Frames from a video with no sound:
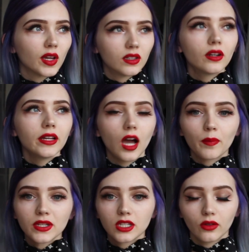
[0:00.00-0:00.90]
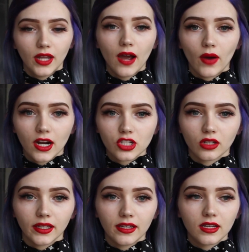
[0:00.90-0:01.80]
literally up until now
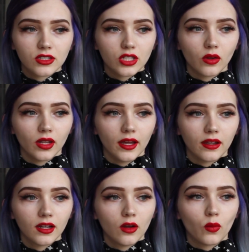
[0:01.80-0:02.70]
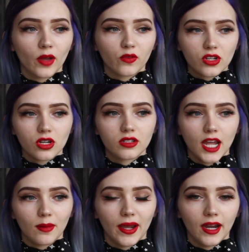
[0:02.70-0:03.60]
actually. So like when I first started
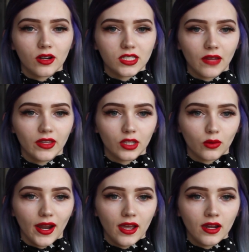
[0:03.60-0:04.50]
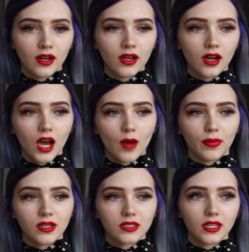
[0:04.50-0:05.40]
dyeing my hair in 7th grade
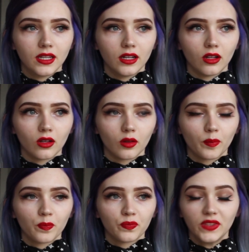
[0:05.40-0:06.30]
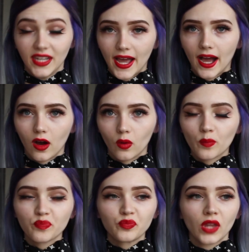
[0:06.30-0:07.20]
up until
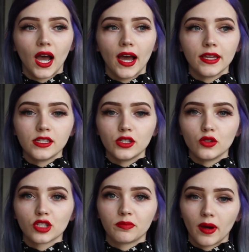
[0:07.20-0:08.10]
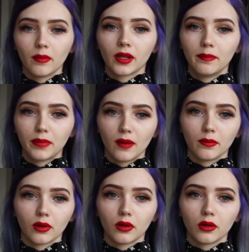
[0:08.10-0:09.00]
now, I used Bumble and
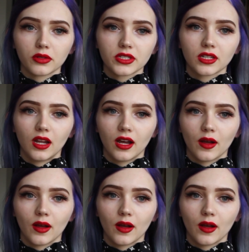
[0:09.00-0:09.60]
Bumble's